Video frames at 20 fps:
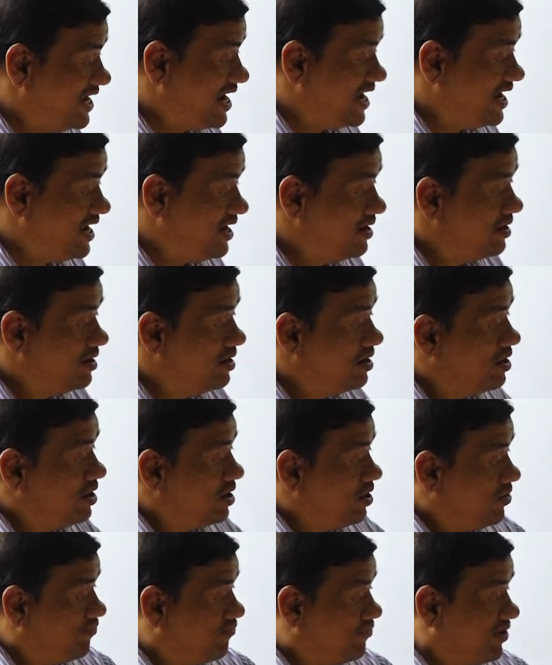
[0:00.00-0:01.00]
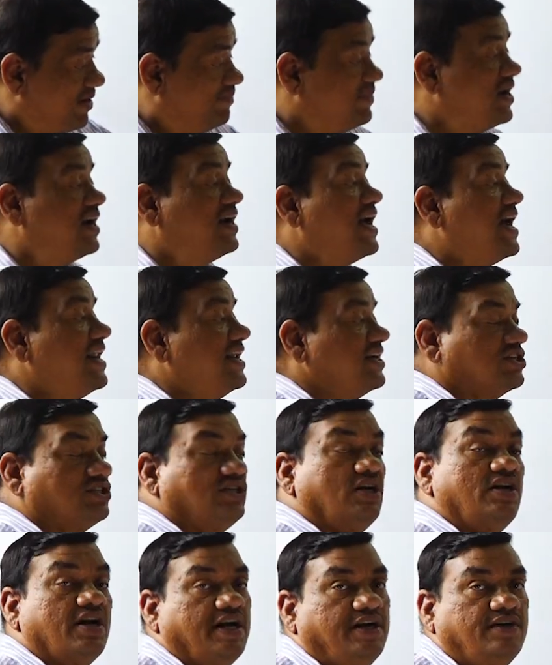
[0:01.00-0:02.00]
A from the
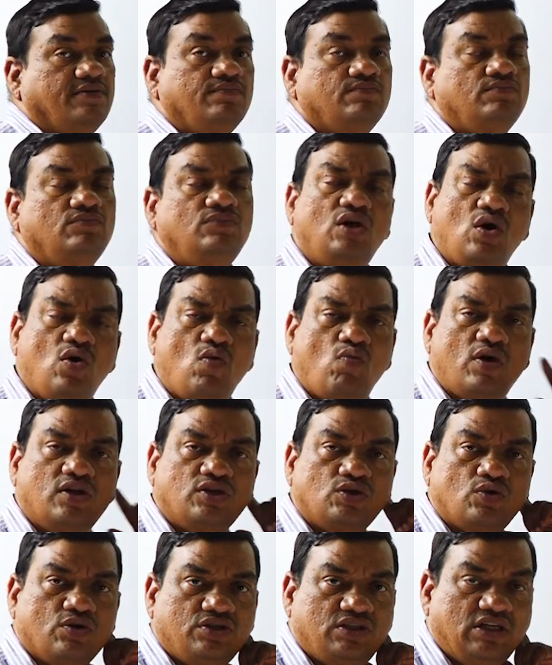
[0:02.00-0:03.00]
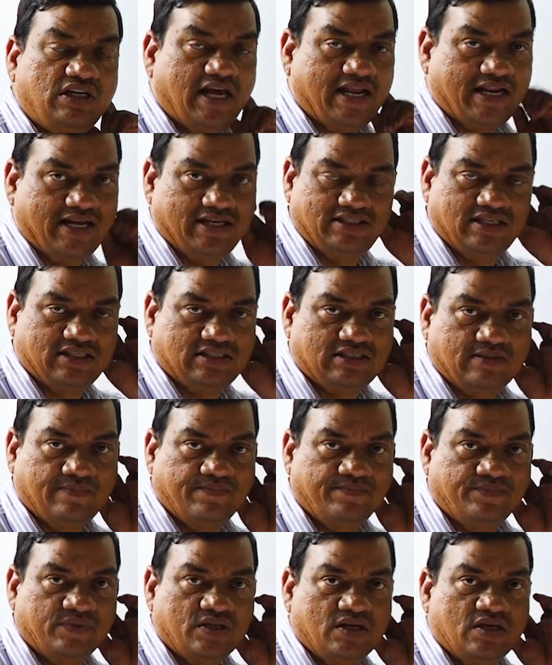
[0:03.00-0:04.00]
direction right. Now one question arises.
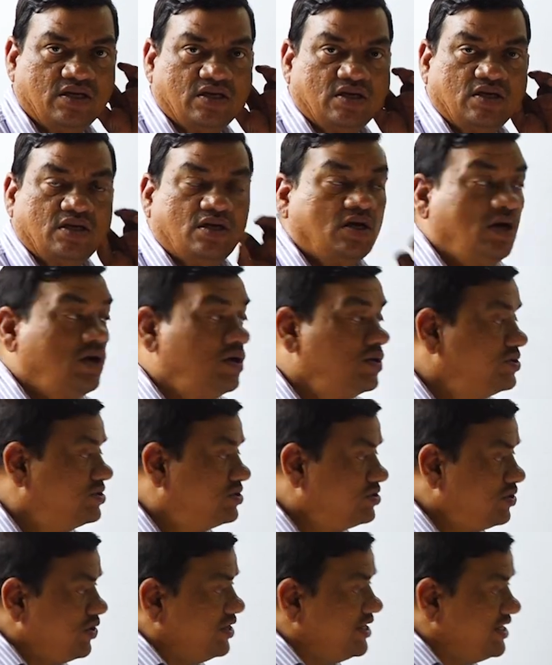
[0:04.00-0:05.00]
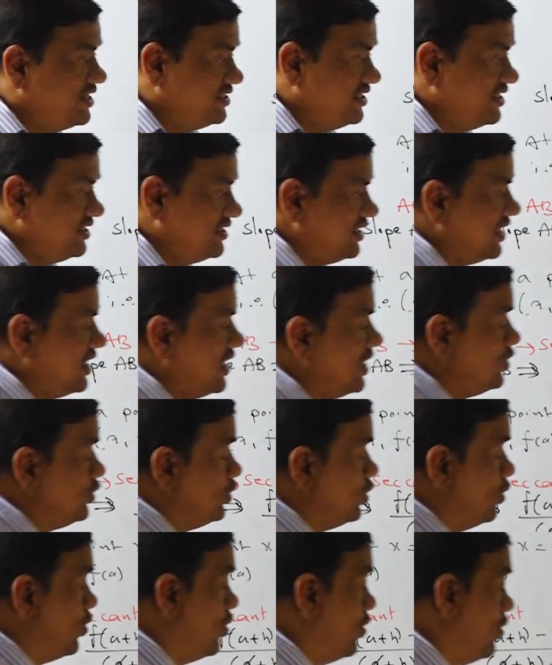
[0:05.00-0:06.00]
So is it
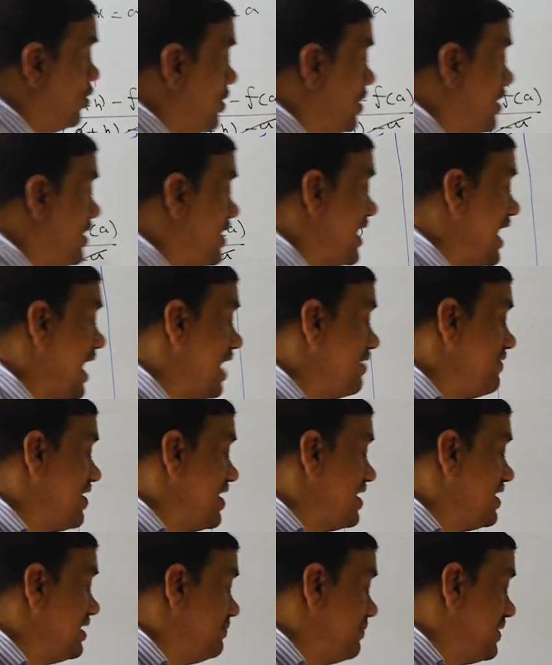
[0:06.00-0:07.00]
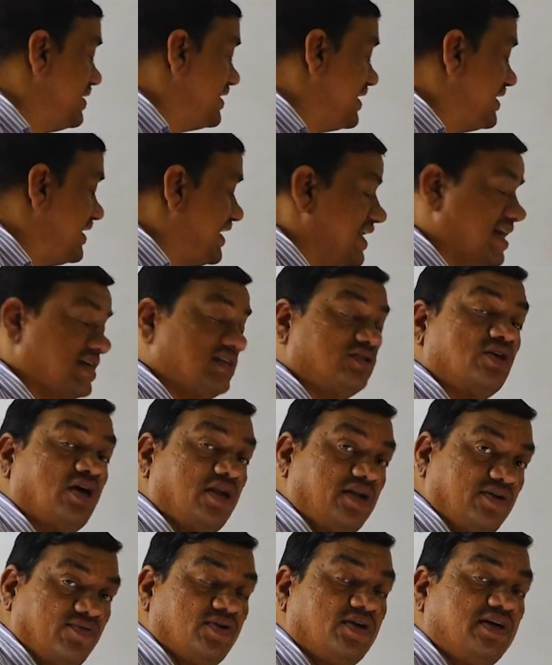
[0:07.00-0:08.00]
to have a limit at
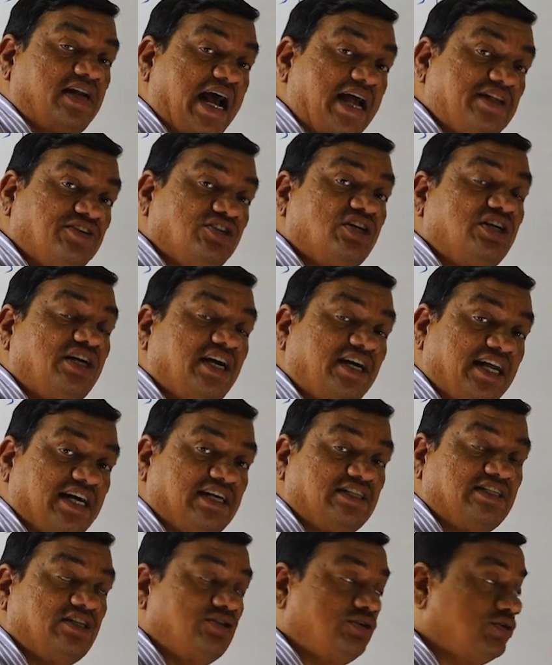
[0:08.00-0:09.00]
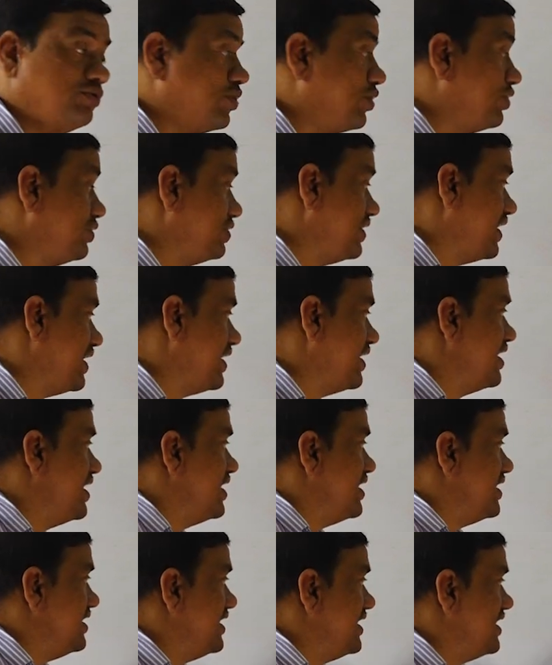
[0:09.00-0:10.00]
a, tangent at x is equal to A,
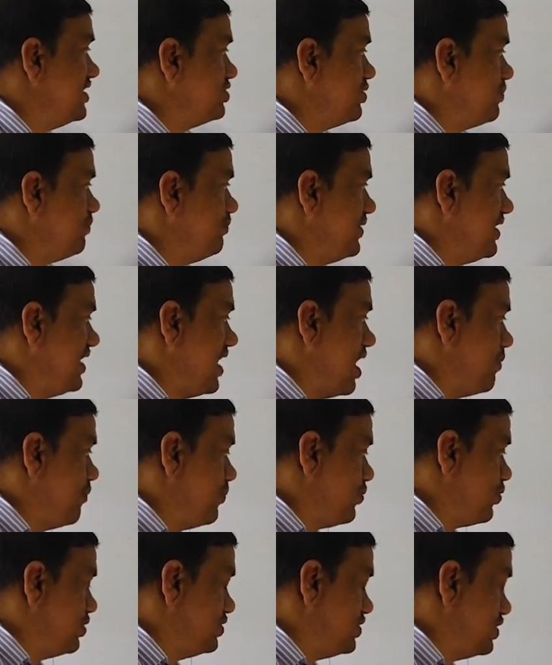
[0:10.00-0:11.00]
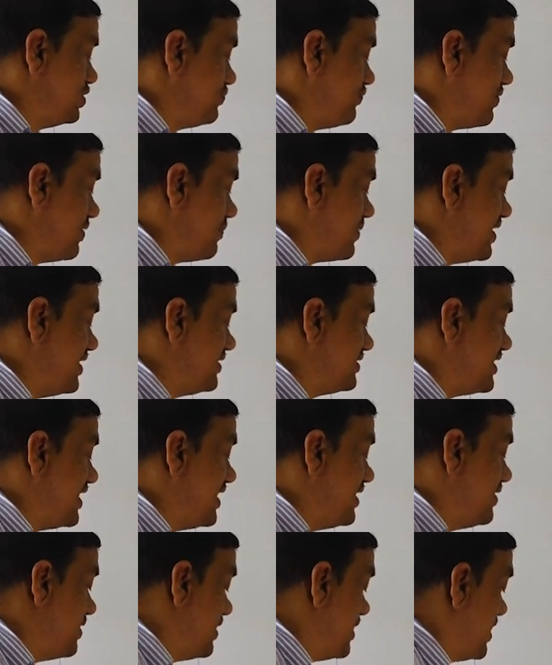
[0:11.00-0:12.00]
is B approaches from right side?